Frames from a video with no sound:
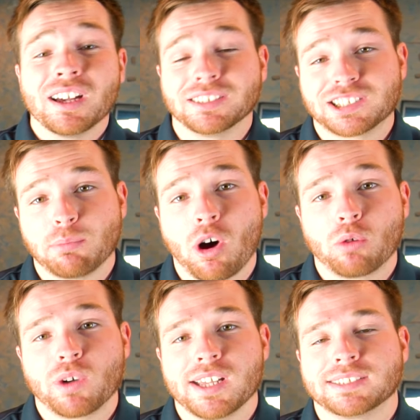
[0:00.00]
a
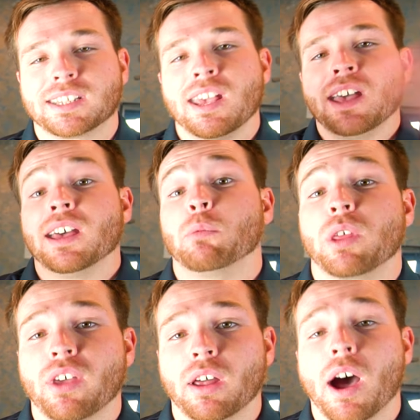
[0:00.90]
small risk
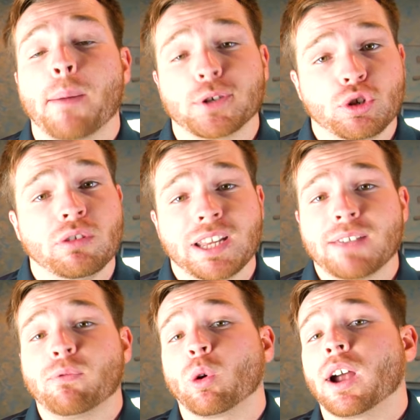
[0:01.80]
with an
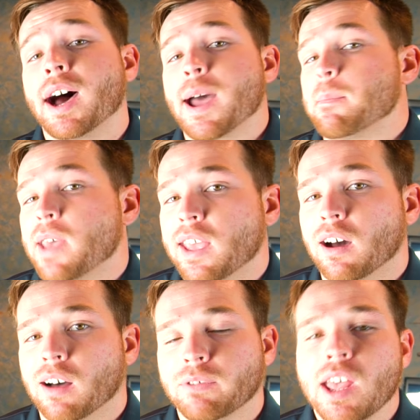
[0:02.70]
opportunity for a high
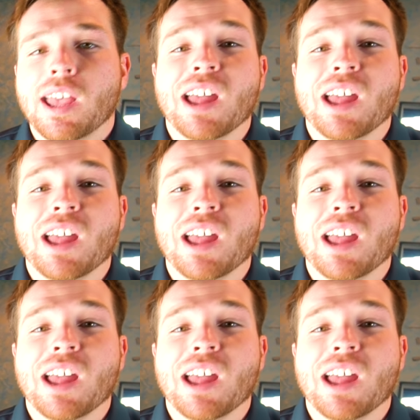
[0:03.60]
payoff.